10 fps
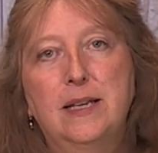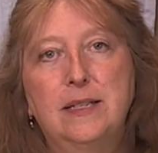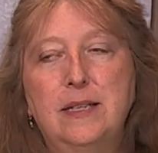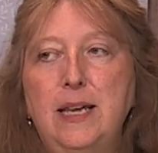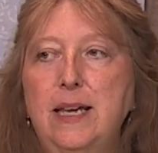
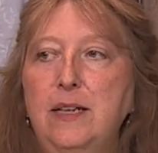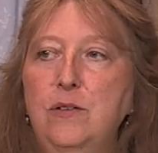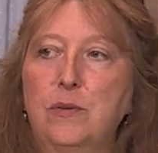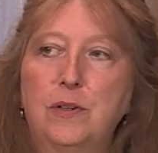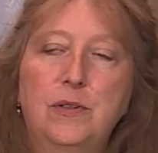
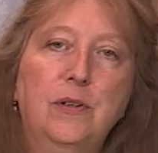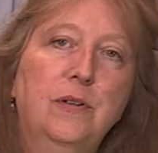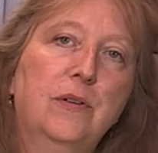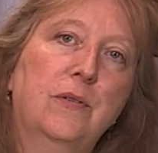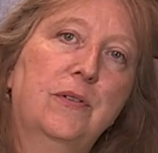sand or
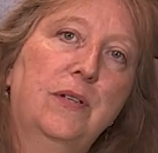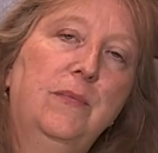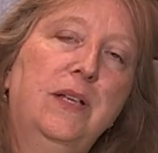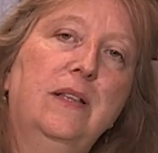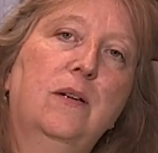dirt or something